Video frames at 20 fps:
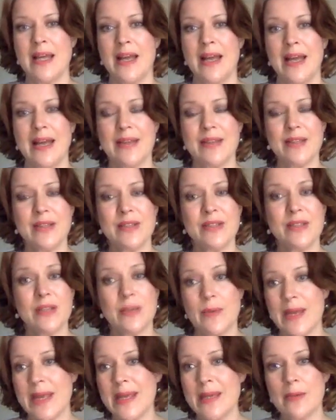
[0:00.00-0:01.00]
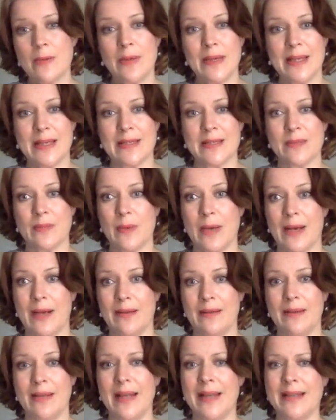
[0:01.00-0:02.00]
and does so equally as
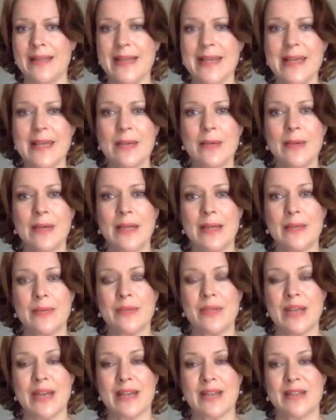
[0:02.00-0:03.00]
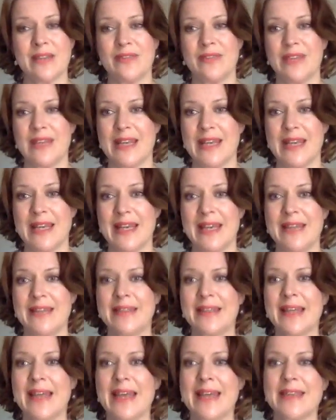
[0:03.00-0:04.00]
well and equally objectively in
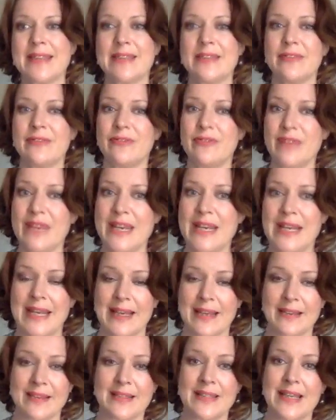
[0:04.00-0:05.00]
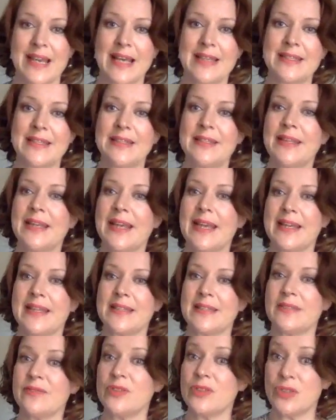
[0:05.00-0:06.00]
the case of feelings as in the
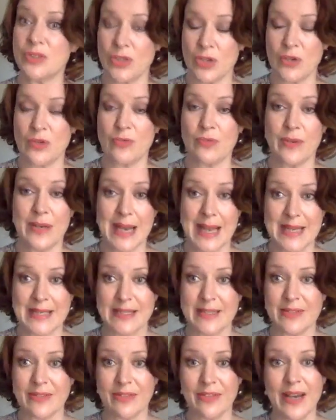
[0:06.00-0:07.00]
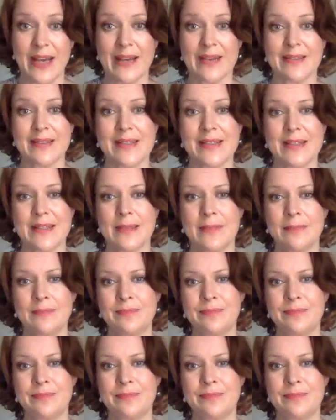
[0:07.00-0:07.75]
case of stone-related facts.